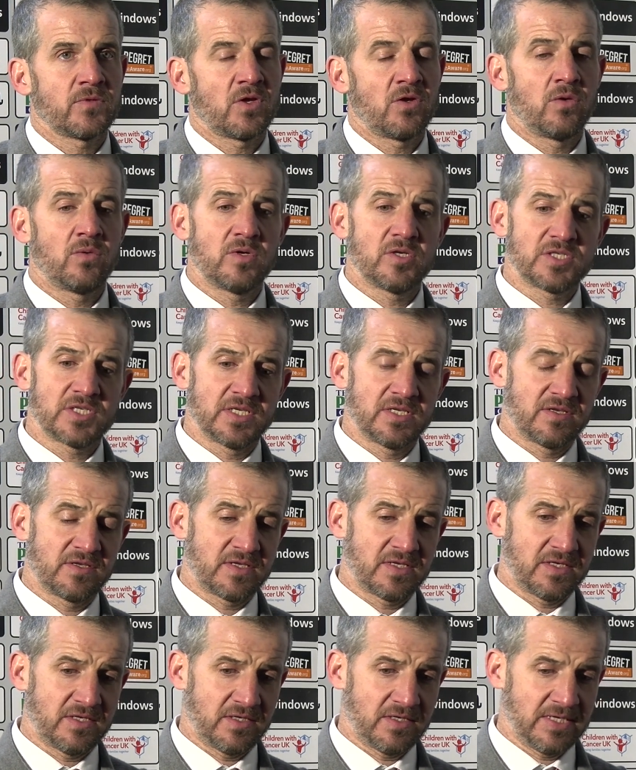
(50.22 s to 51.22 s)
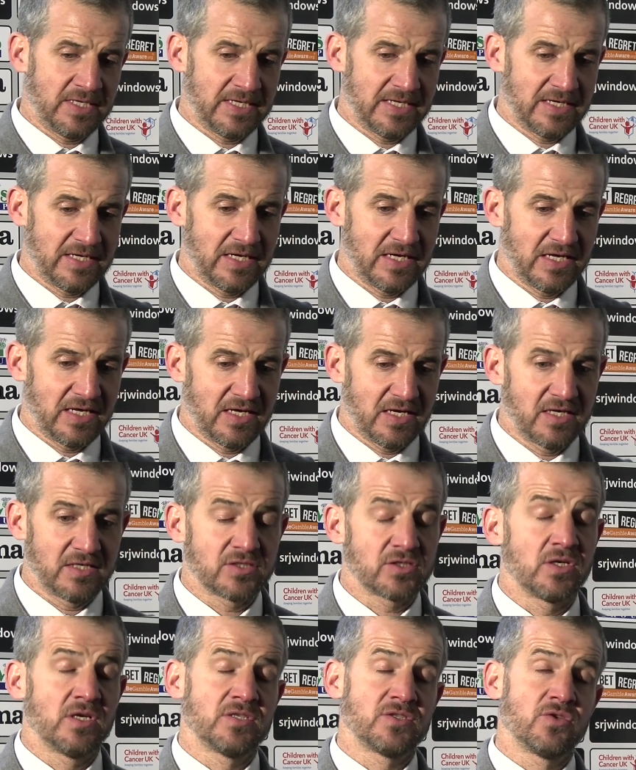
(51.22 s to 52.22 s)
Oh, listen,
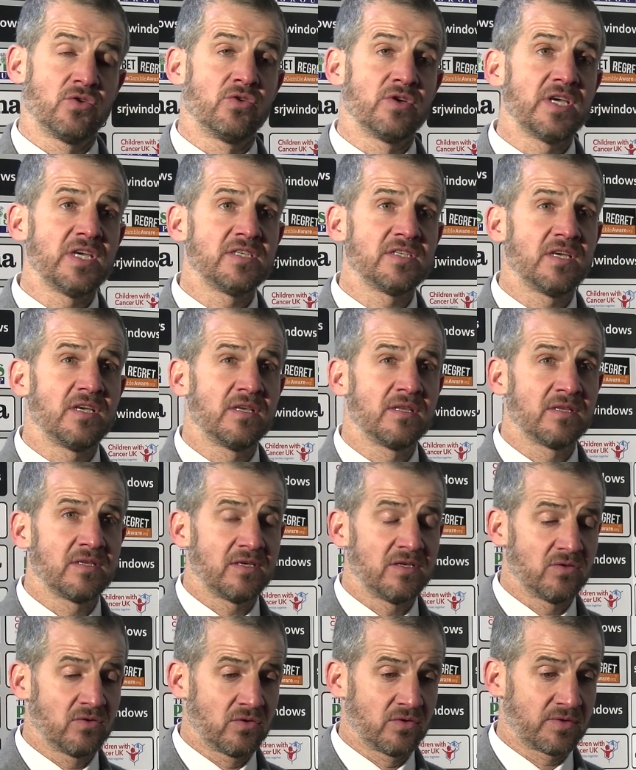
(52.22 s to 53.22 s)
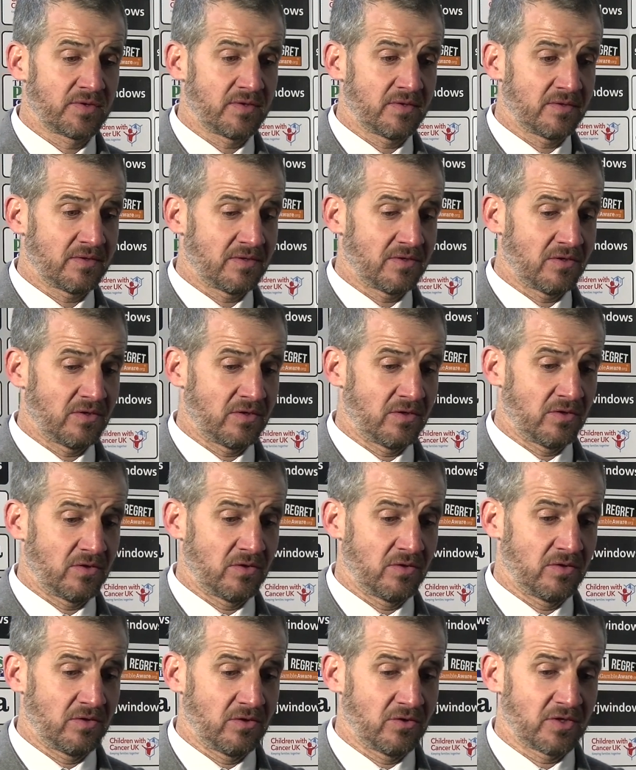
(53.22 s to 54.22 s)
it's not easy, you know,
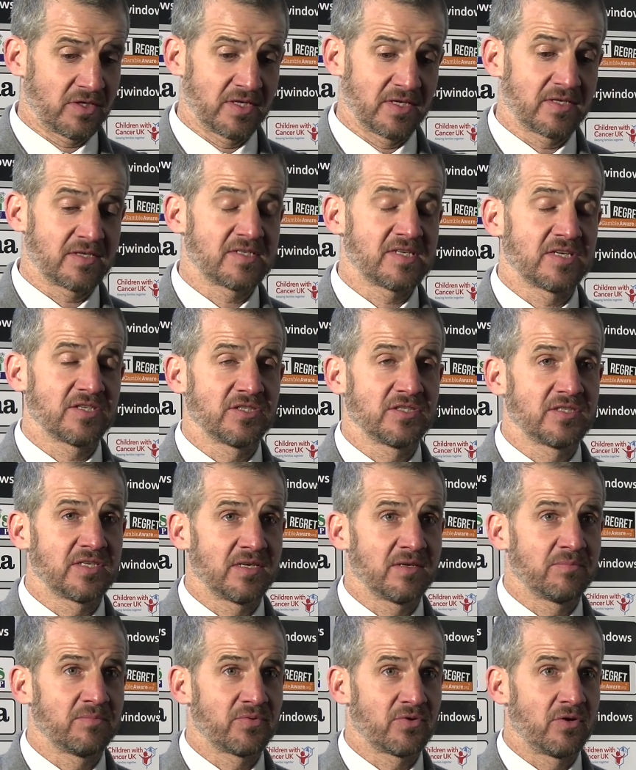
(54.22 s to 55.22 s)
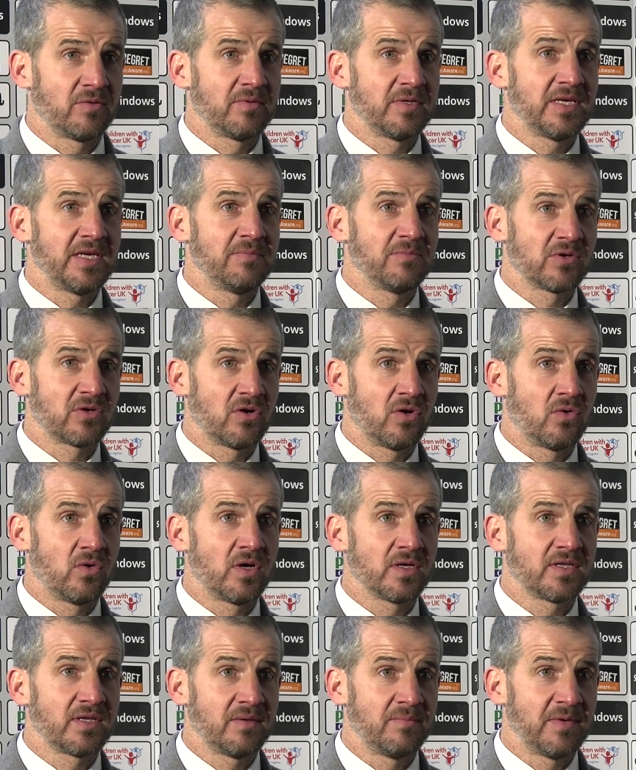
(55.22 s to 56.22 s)
looking at decisions that probably
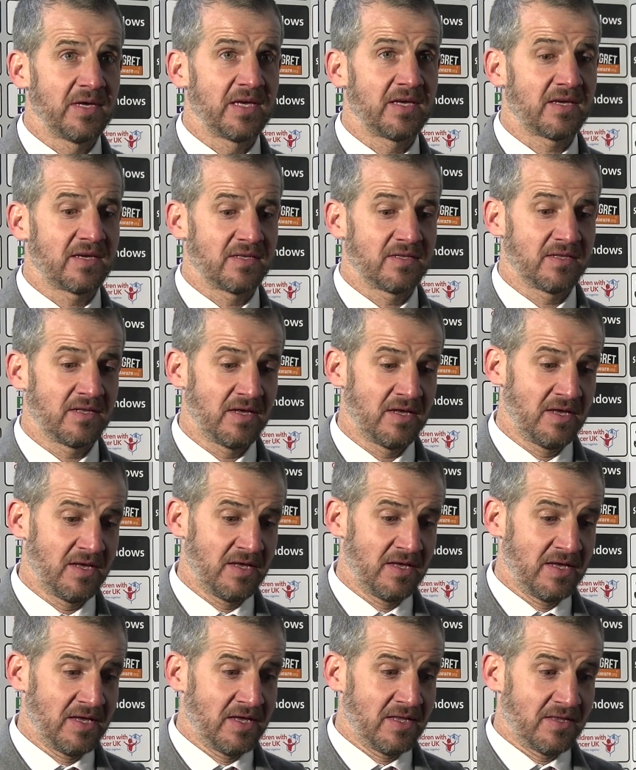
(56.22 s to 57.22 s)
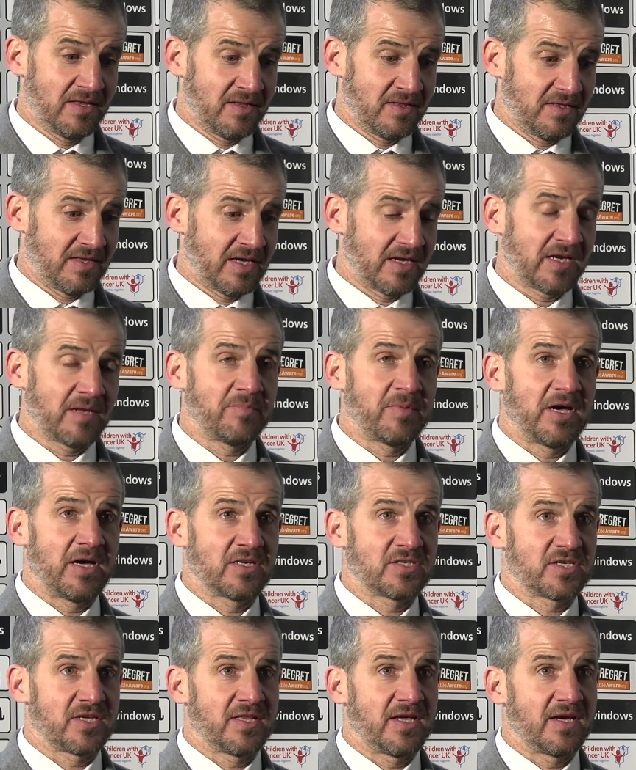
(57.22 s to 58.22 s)
McCall had to make in the early
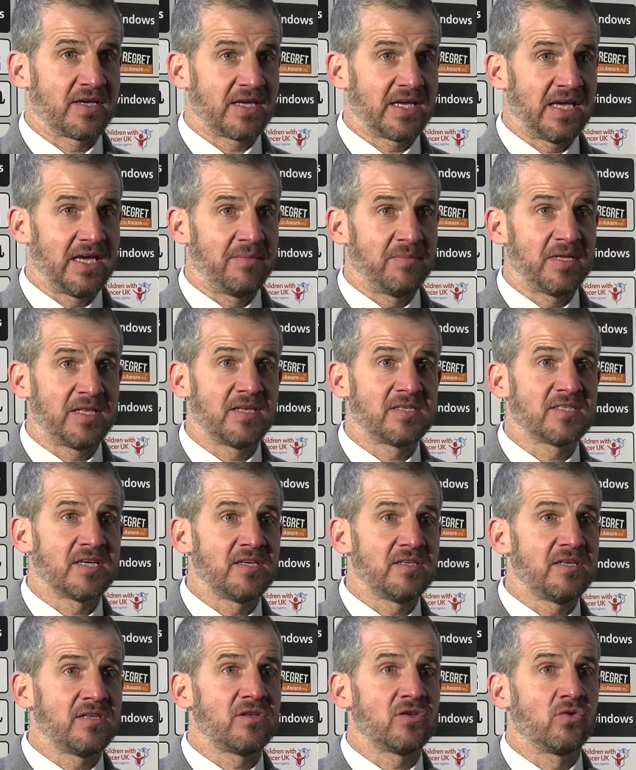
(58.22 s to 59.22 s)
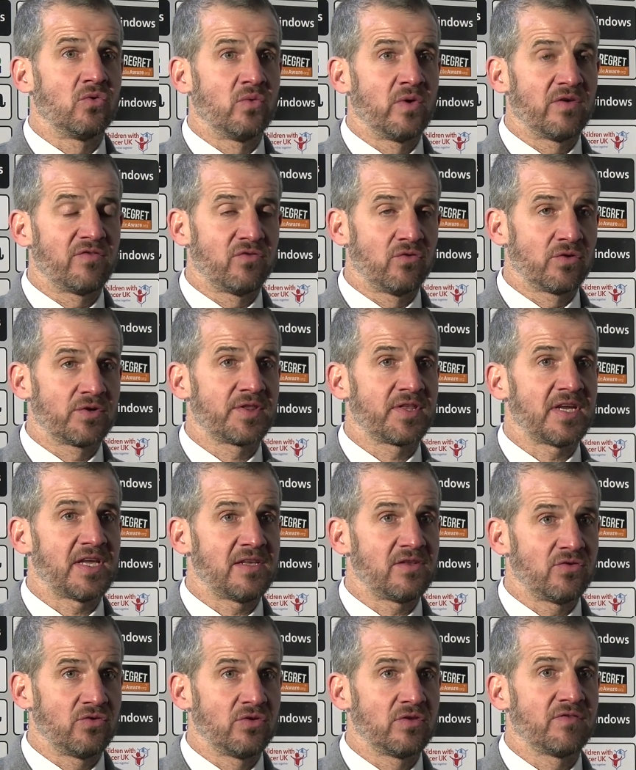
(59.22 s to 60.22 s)
parts of that game. He decided to go with a
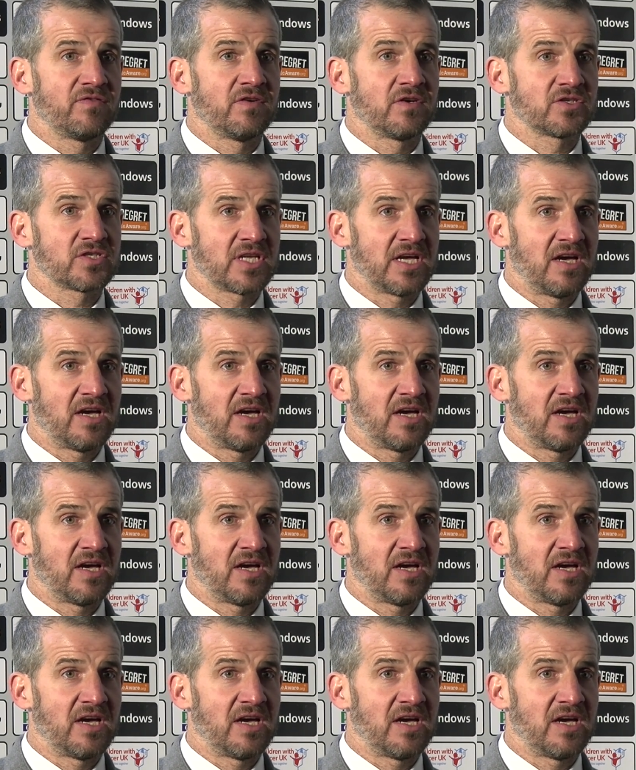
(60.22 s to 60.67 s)
4-3-2 the first